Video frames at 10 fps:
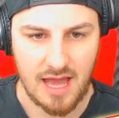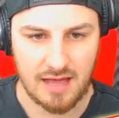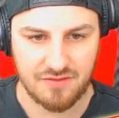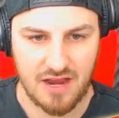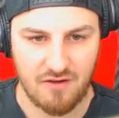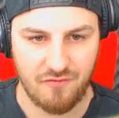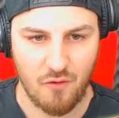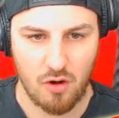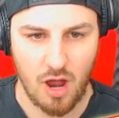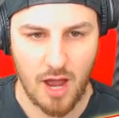And
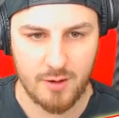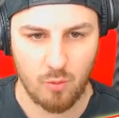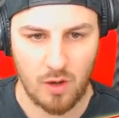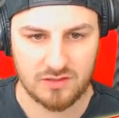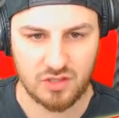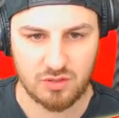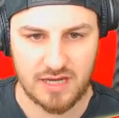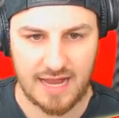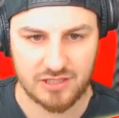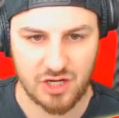therefore, I want to
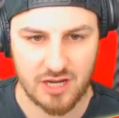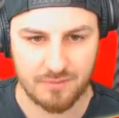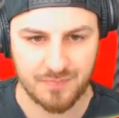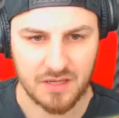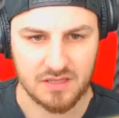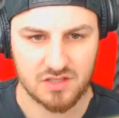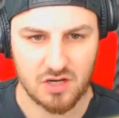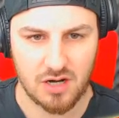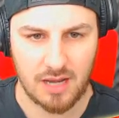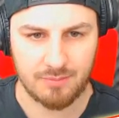catch him.
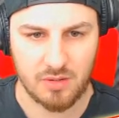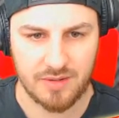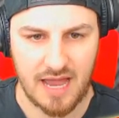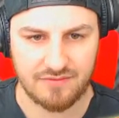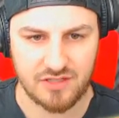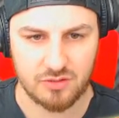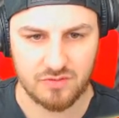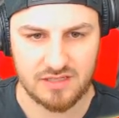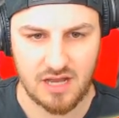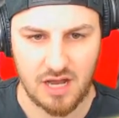Sir, I'm coming after you.
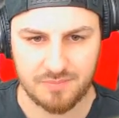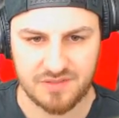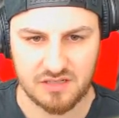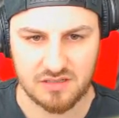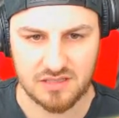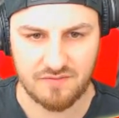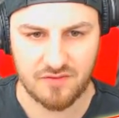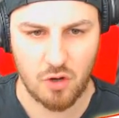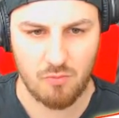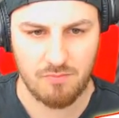These obstacles have
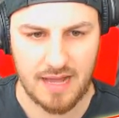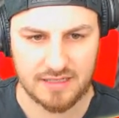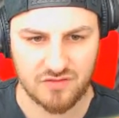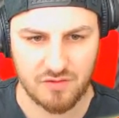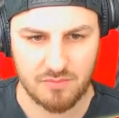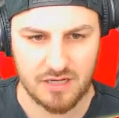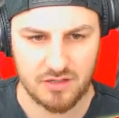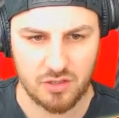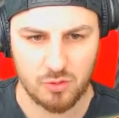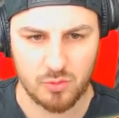no match for me
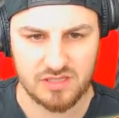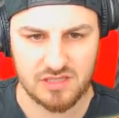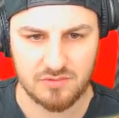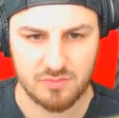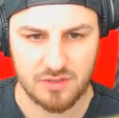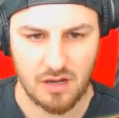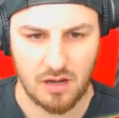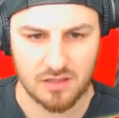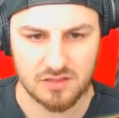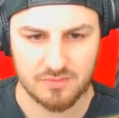and you. We seem to be
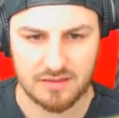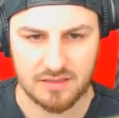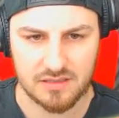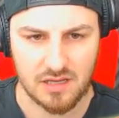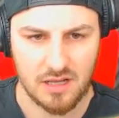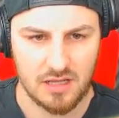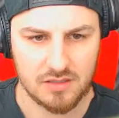awesome at this.